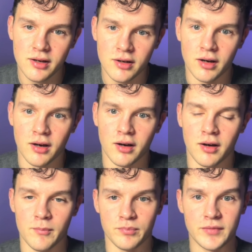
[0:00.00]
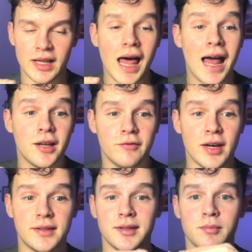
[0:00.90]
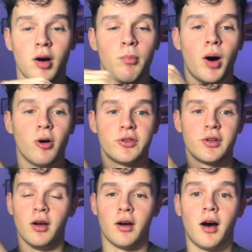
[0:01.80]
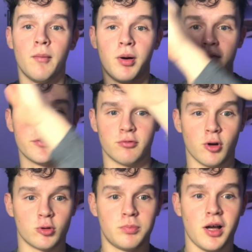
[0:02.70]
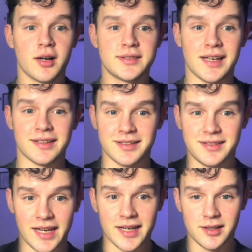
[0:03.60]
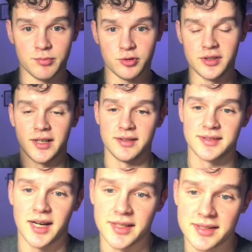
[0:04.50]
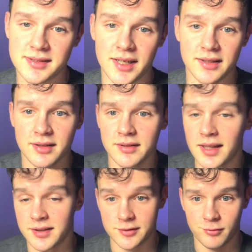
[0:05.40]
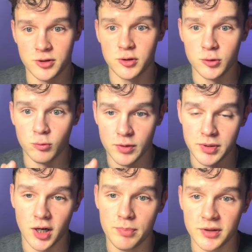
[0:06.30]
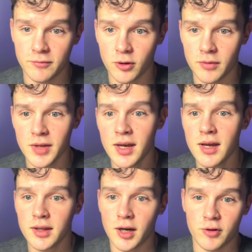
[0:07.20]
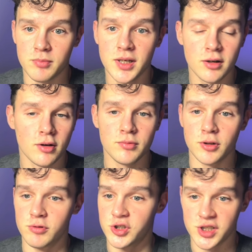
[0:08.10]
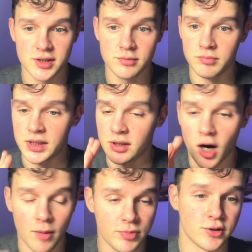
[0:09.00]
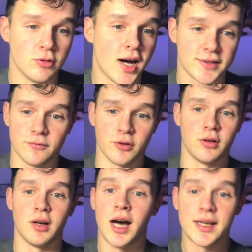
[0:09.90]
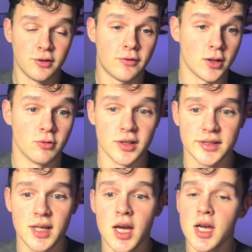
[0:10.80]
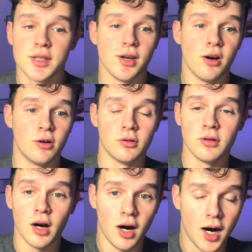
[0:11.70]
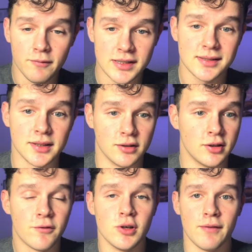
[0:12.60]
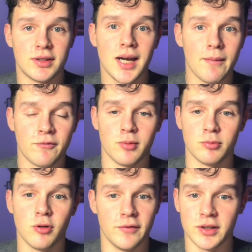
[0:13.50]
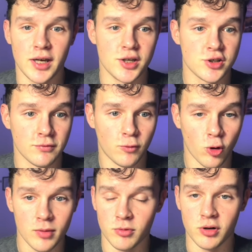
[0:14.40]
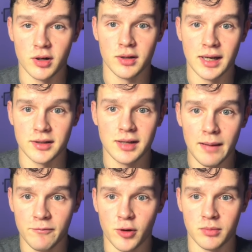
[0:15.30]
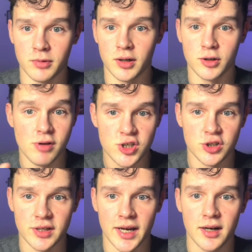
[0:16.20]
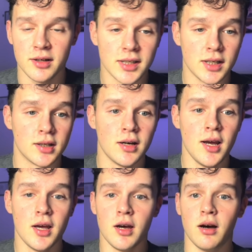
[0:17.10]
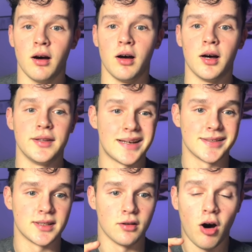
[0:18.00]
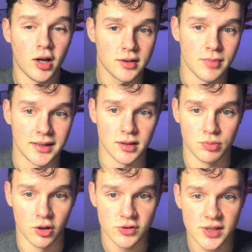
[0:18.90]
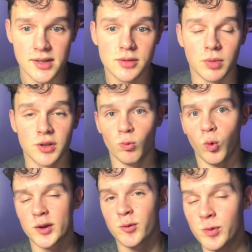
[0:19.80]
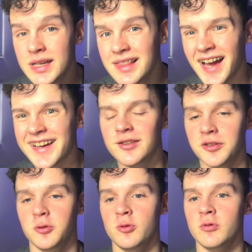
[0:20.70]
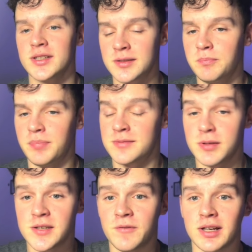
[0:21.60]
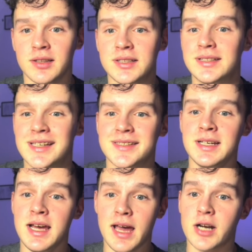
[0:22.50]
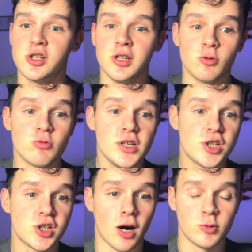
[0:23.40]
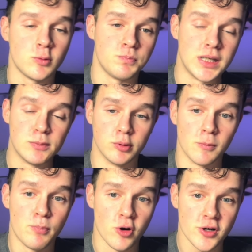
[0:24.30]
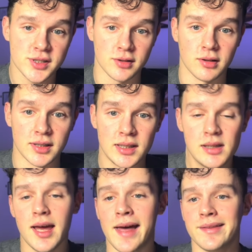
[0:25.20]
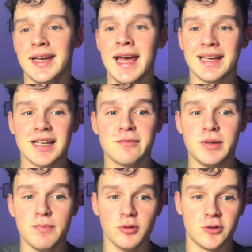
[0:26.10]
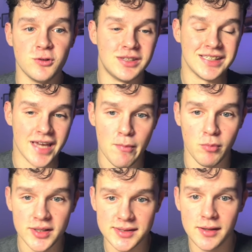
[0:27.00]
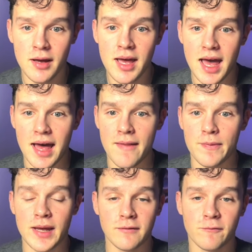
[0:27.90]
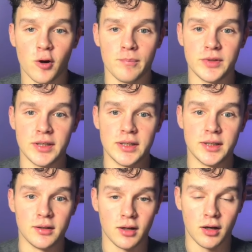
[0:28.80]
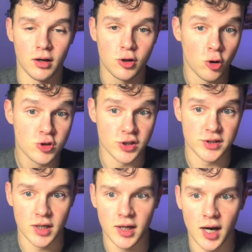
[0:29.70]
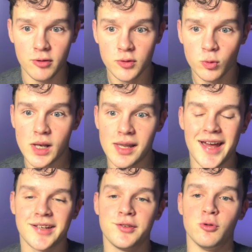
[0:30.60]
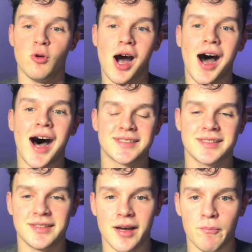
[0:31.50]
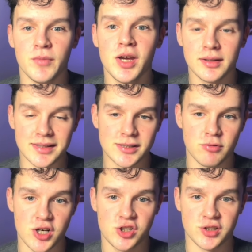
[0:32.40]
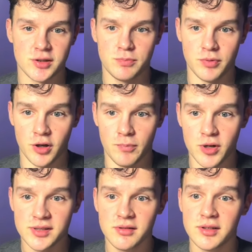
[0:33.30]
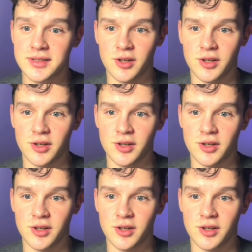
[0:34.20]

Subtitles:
elevate them above the roadblocks and take them to their desired state. That is what you would be opting for. Now, from here on, you would just be opting to ask your followers. So obviously, if you have a Typeform qualification form or like a Typeform questionnaire here, that is an automated process. But what we like to do specifically is actually reach out to people personally and get people to DM us. And then from the coach's account, we like to ask them these questions personally, so